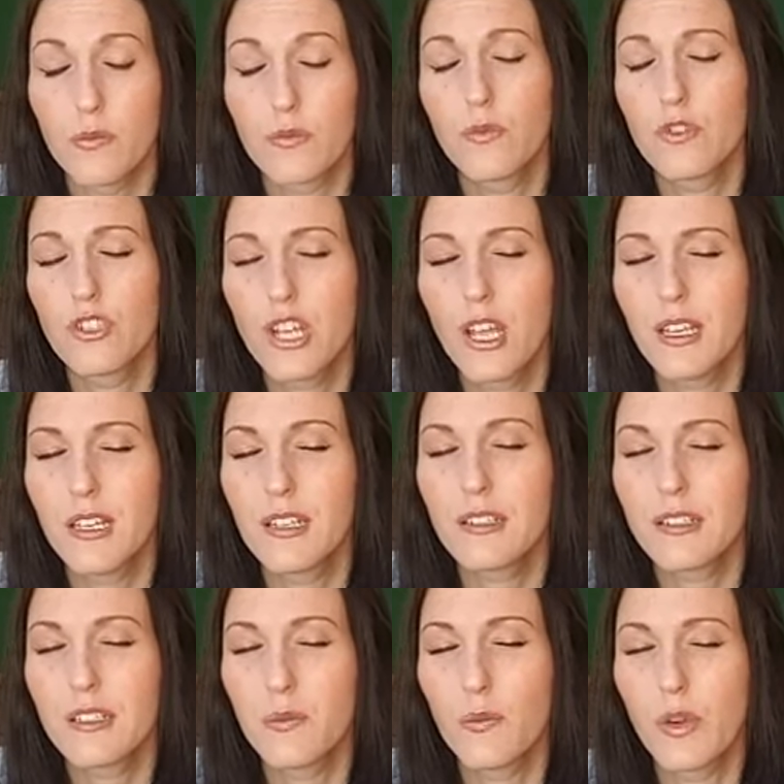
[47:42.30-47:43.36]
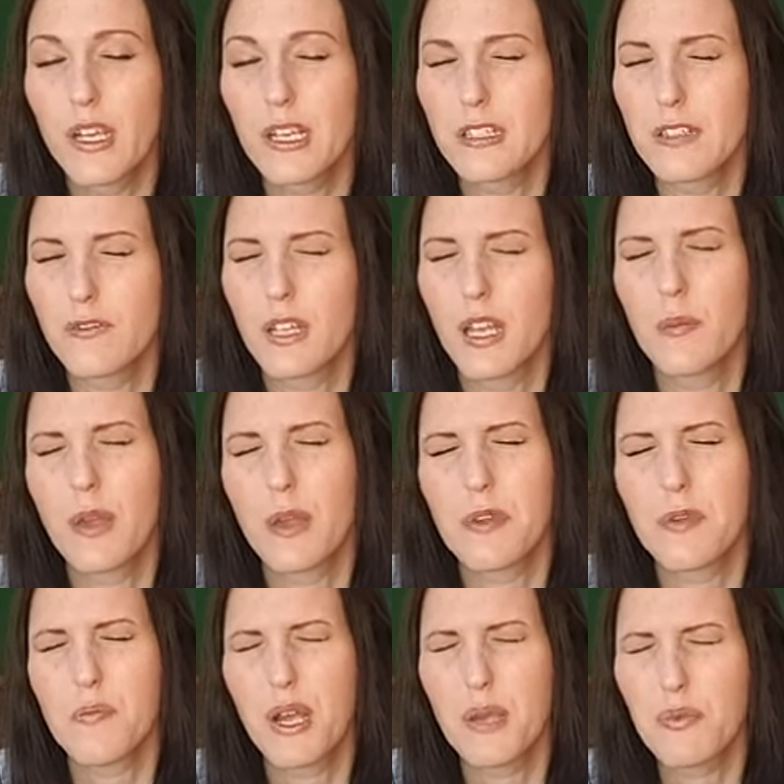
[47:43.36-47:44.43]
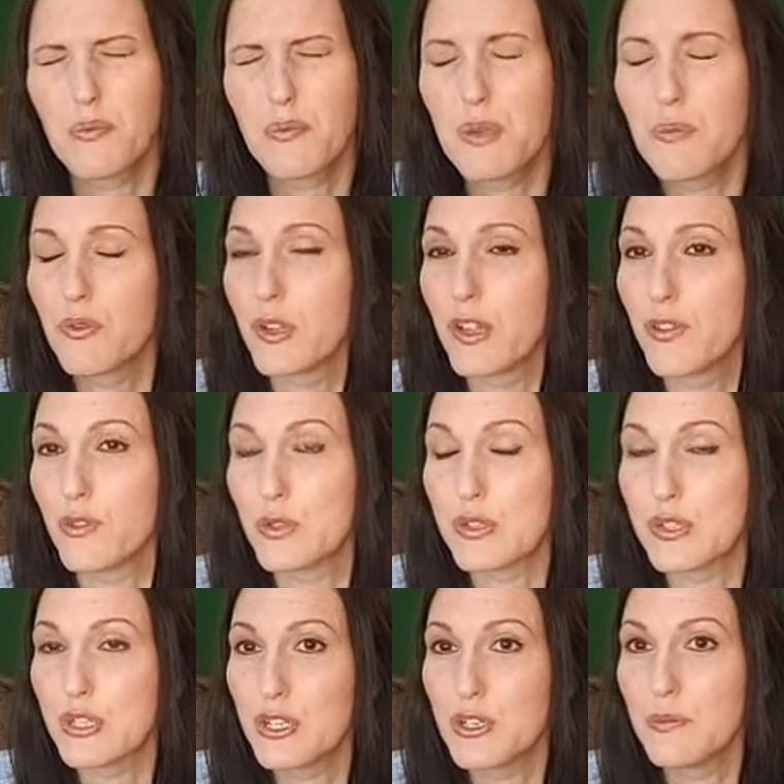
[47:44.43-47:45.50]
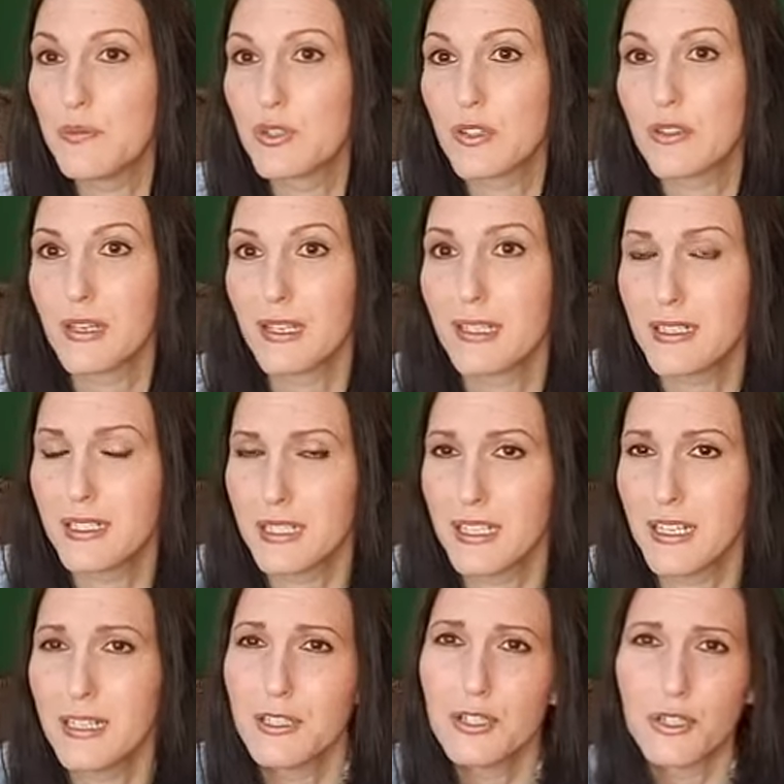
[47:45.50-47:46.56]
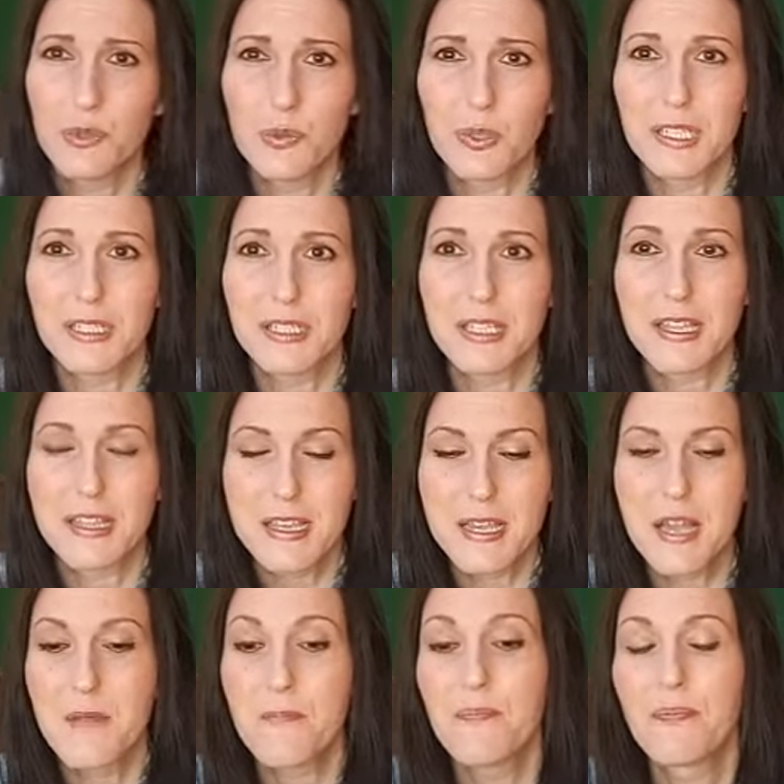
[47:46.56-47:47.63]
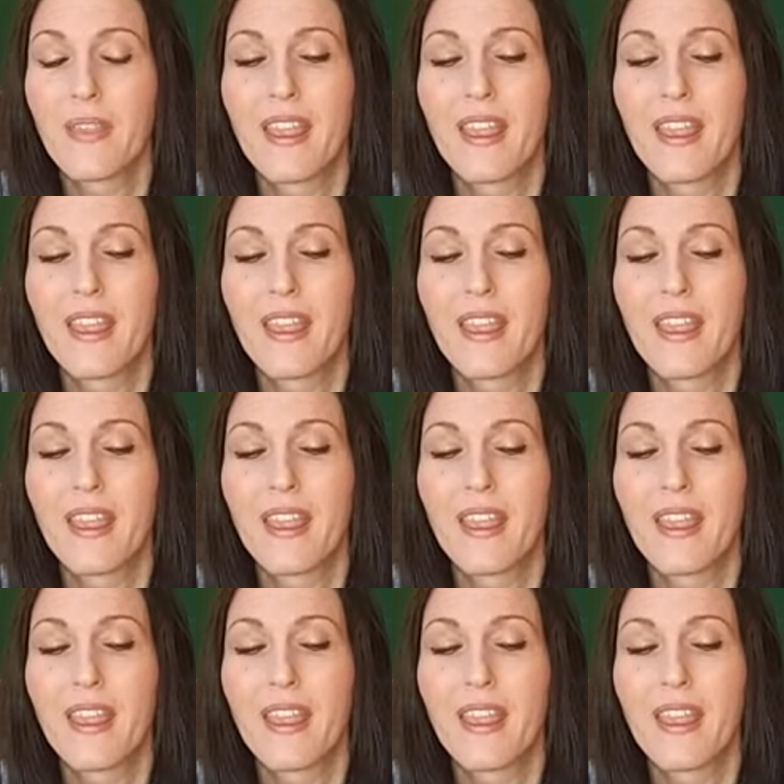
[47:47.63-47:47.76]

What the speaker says: check into some ways of like maybe piping people in through Zoom so they can see us, so we can see them.